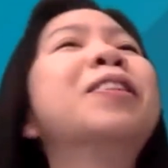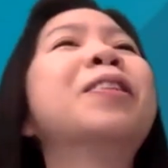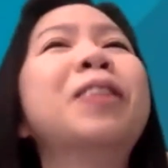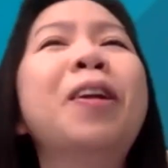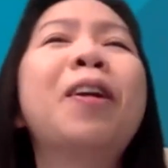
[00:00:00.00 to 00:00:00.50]
So
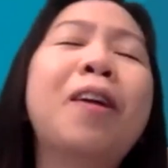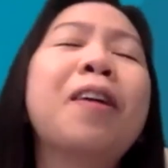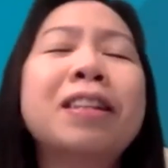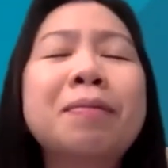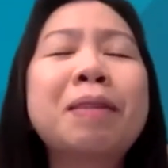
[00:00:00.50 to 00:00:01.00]

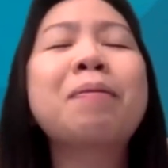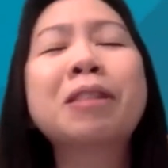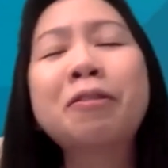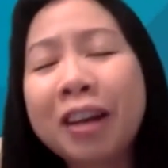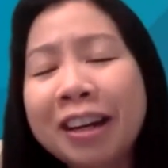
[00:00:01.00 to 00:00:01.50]
and sometimes
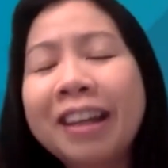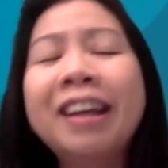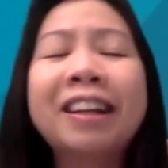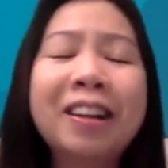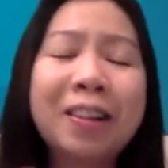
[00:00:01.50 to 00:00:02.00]
it's funny,
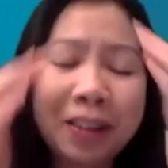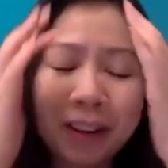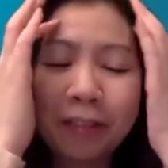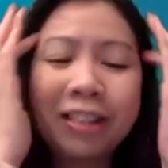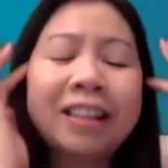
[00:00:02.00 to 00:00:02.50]
and
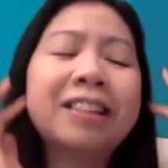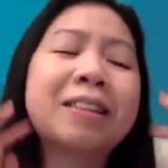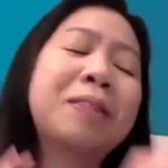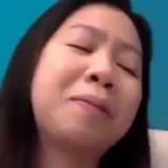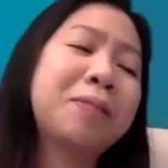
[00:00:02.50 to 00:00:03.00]
obviously
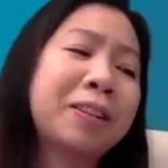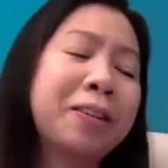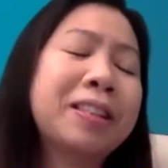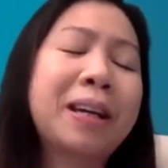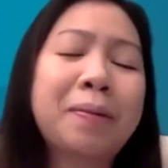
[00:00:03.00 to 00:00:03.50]
sometimes
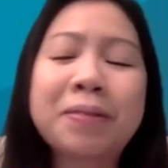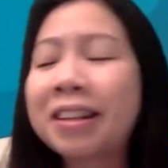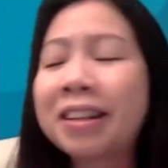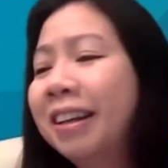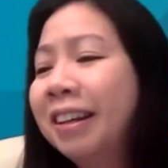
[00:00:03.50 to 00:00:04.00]
stereotypes